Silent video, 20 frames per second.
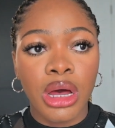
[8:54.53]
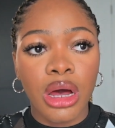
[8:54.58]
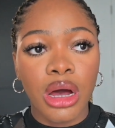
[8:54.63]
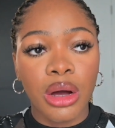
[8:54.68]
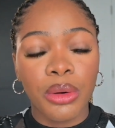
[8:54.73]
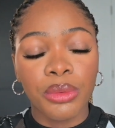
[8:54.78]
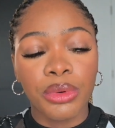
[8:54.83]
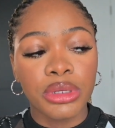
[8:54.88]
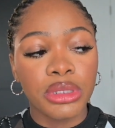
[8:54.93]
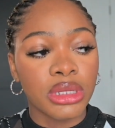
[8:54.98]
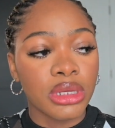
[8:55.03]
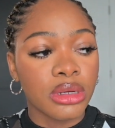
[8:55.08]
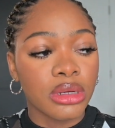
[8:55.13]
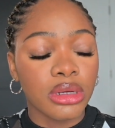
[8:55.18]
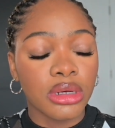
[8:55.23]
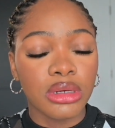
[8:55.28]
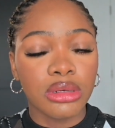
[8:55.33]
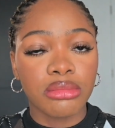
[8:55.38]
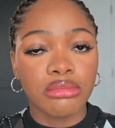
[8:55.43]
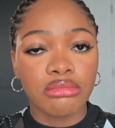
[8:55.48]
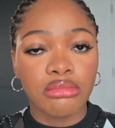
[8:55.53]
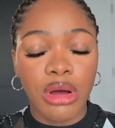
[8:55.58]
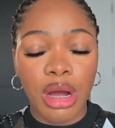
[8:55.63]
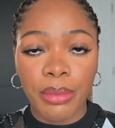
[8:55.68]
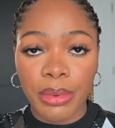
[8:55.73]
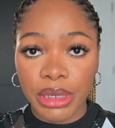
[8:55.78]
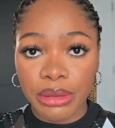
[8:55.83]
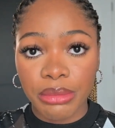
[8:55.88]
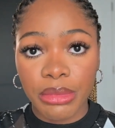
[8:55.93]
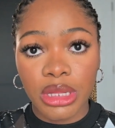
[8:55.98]
and what the
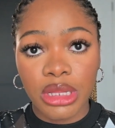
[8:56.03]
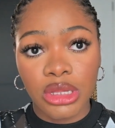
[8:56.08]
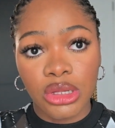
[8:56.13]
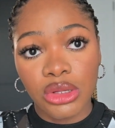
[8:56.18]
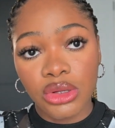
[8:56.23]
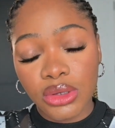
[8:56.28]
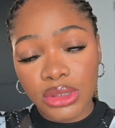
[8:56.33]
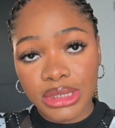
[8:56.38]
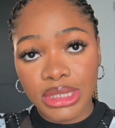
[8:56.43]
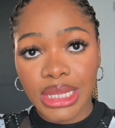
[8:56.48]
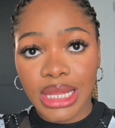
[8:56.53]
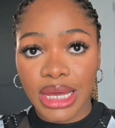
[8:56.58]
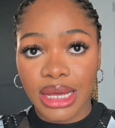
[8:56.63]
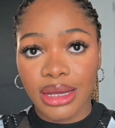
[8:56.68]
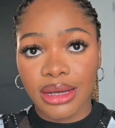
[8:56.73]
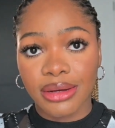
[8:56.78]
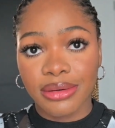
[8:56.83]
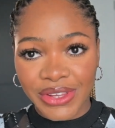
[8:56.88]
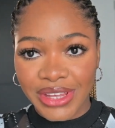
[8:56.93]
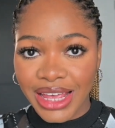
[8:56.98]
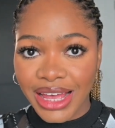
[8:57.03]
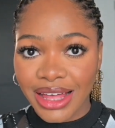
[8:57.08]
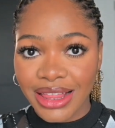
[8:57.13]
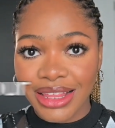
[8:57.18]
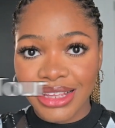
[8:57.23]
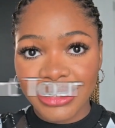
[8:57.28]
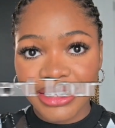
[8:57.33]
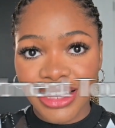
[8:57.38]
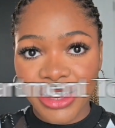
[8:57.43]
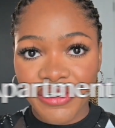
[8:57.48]
apartment looks like. So yeah,
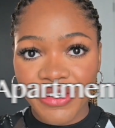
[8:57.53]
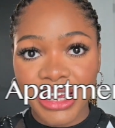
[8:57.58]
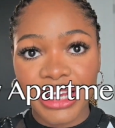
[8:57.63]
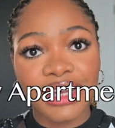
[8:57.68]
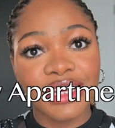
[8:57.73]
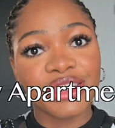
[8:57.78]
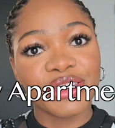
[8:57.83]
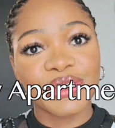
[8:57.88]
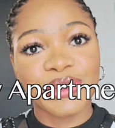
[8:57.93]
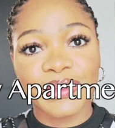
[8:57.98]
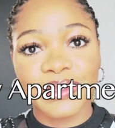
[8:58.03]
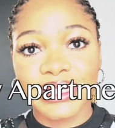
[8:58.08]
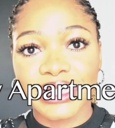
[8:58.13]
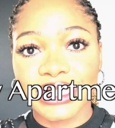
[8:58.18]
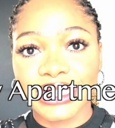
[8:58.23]
let's get right into it.